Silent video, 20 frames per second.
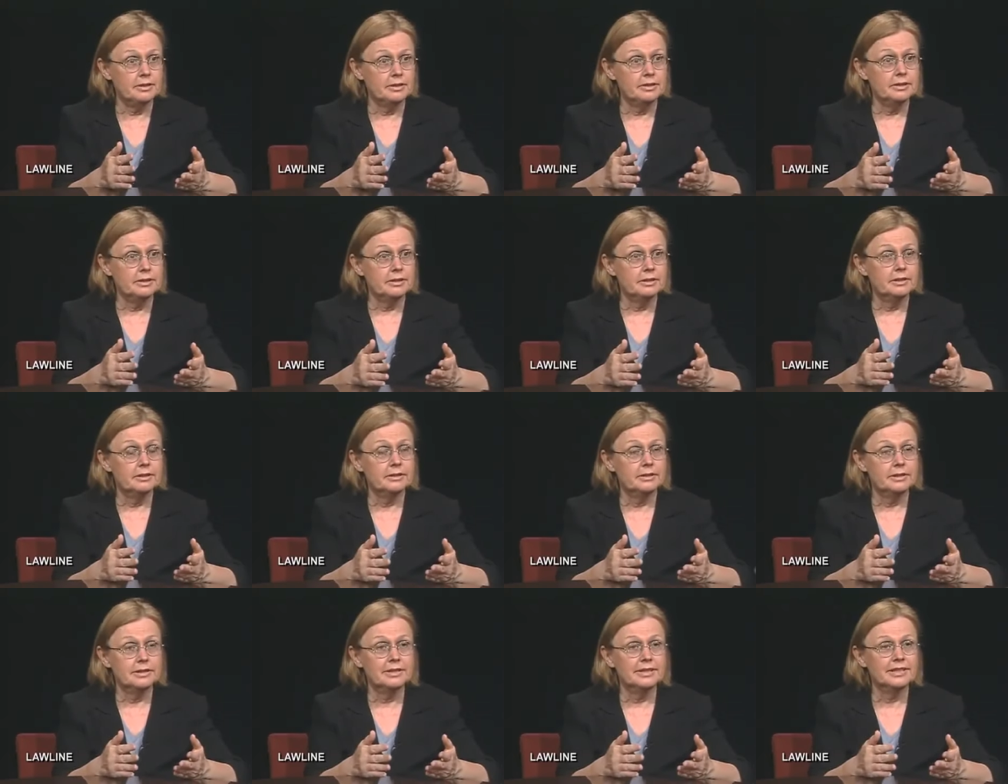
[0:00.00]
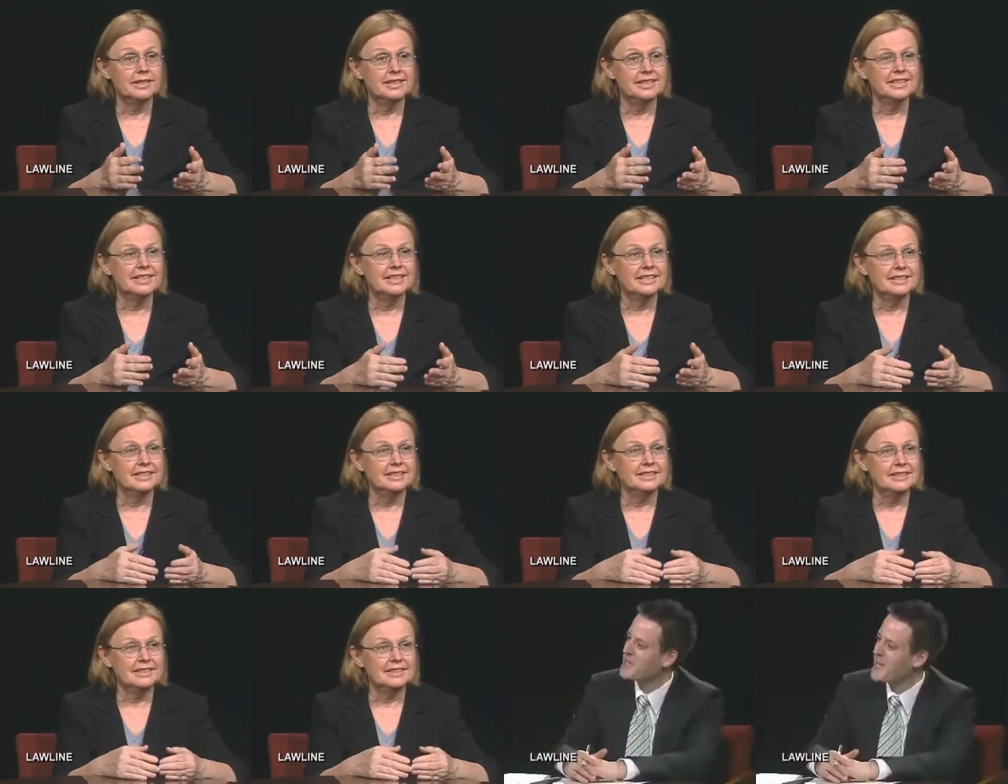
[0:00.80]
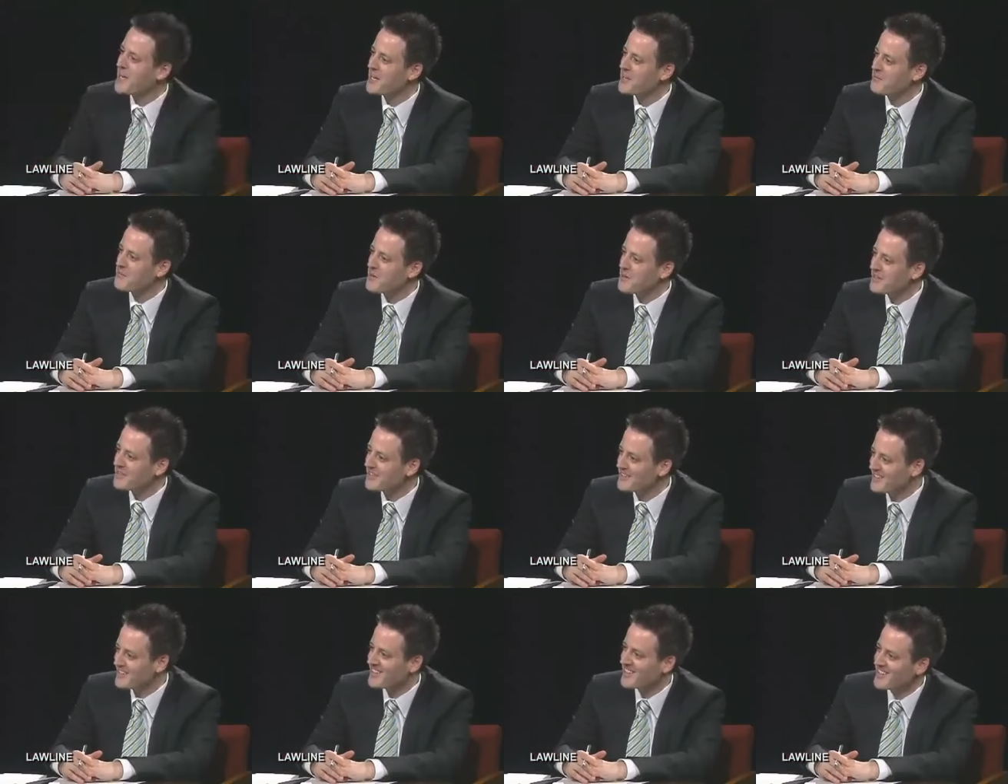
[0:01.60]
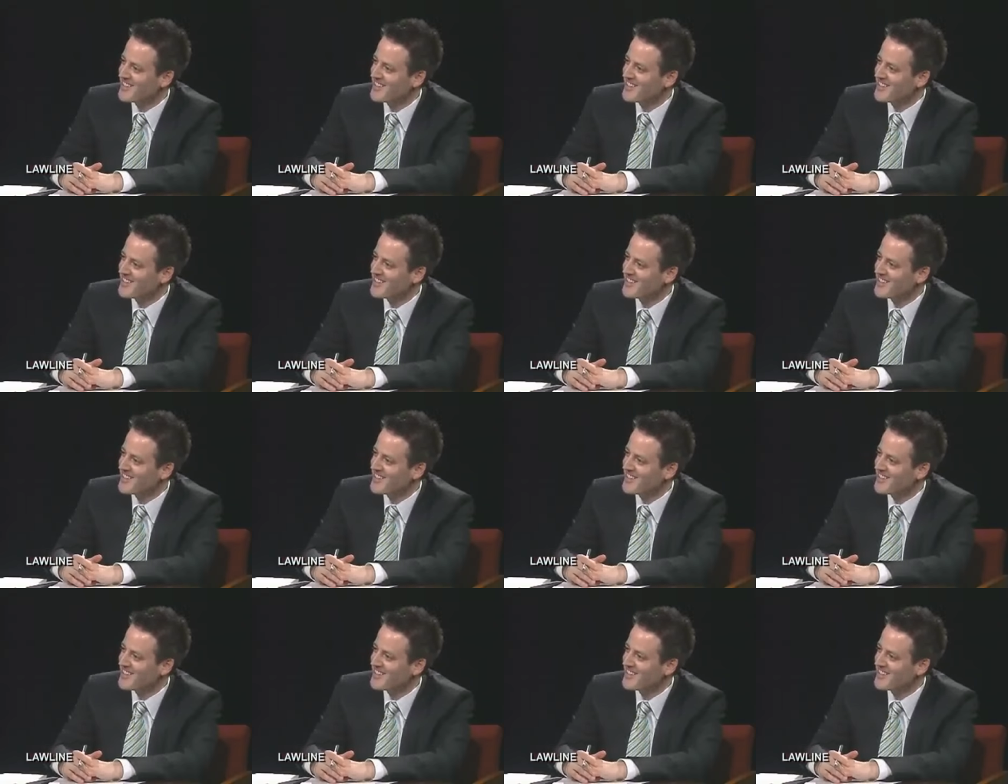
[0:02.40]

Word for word: Should we be subsidizing the organic market?